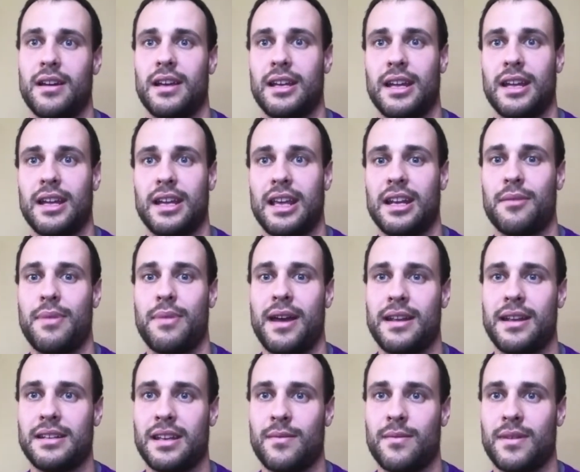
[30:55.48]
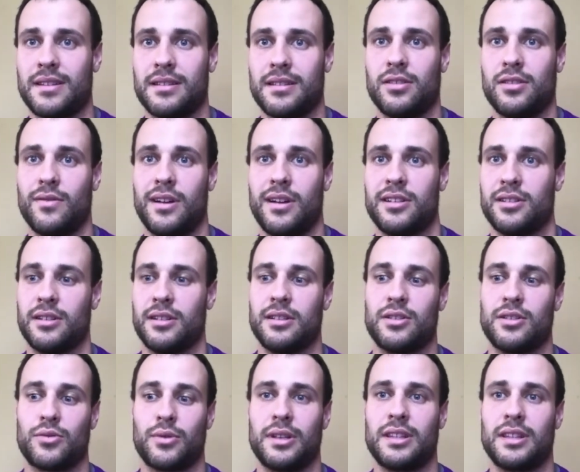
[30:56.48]
in a pandemic situation and
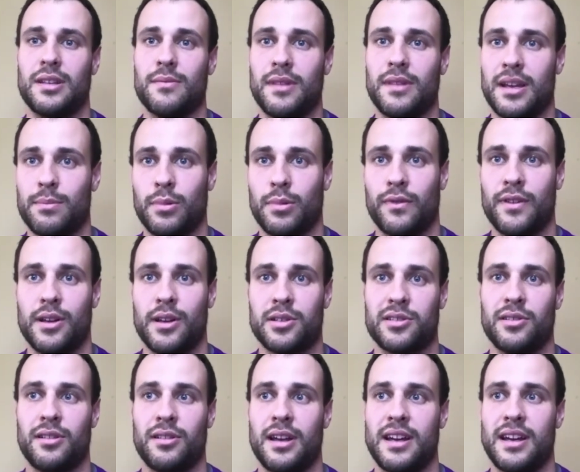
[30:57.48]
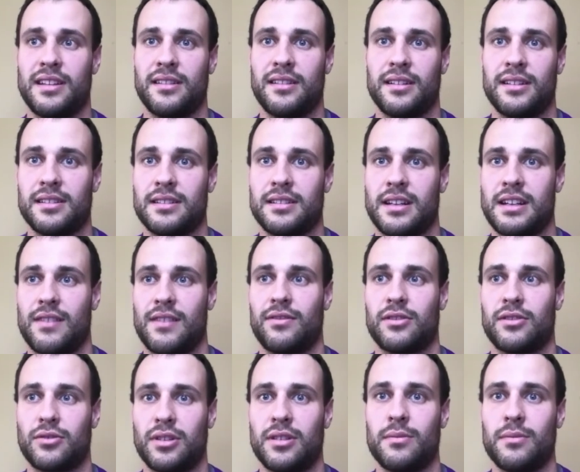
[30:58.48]
treat them like professional athletes, and not have to
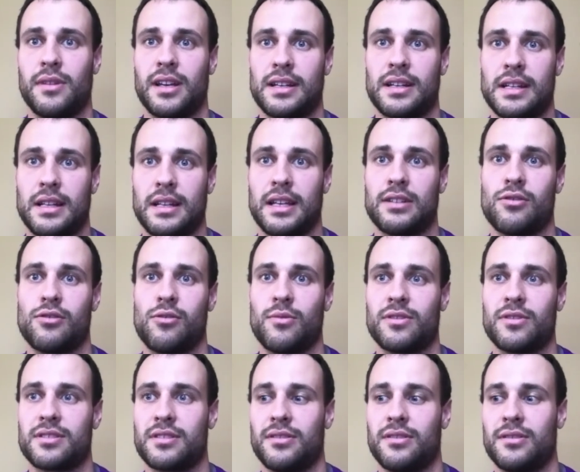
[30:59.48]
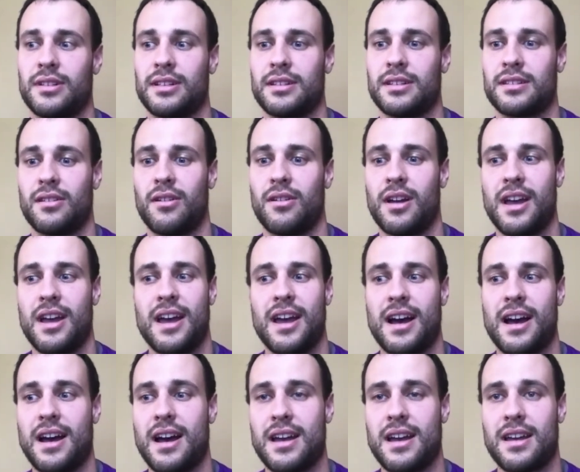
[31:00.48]
treat them like normal students. So
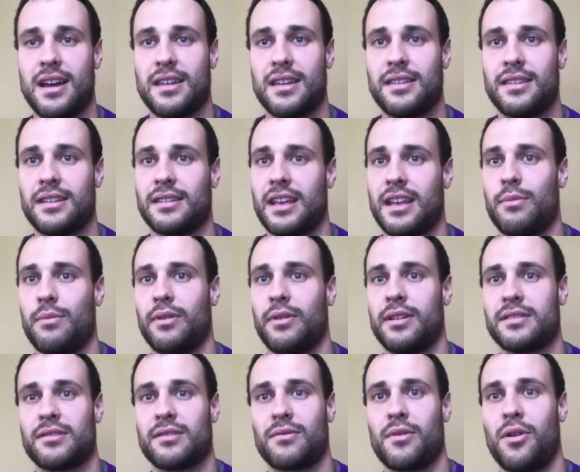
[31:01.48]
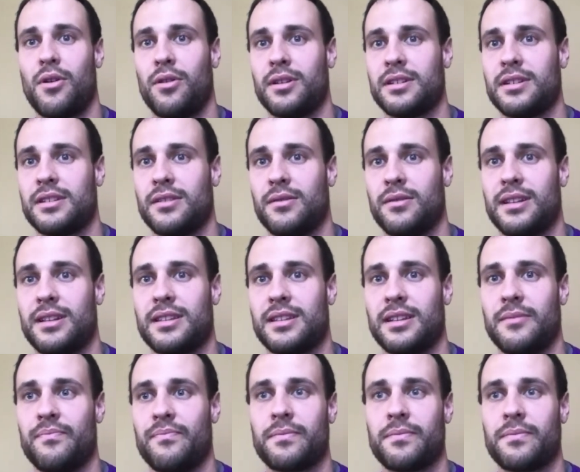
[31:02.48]
I think that plays a role into it. And